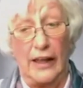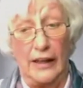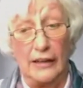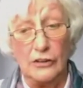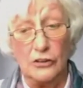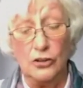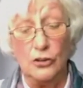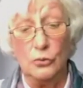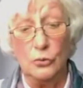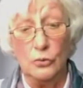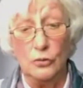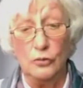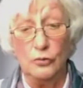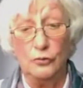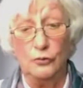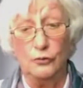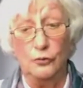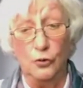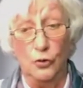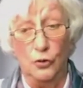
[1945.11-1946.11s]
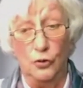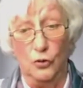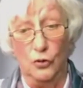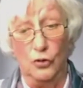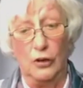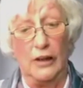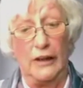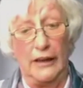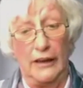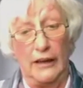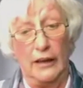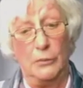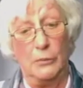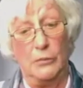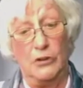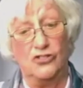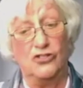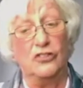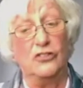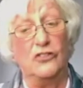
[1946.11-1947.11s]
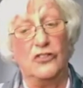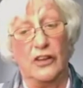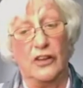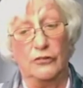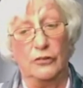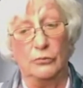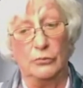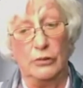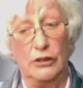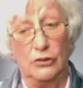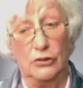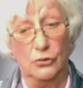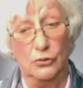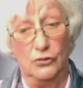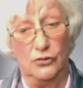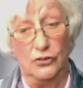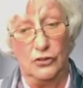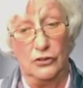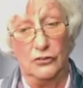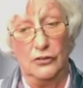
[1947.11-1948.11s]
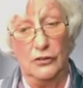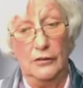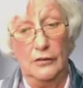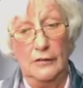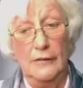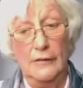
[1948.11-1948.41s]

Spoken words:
annual fall in emissions ever recorded.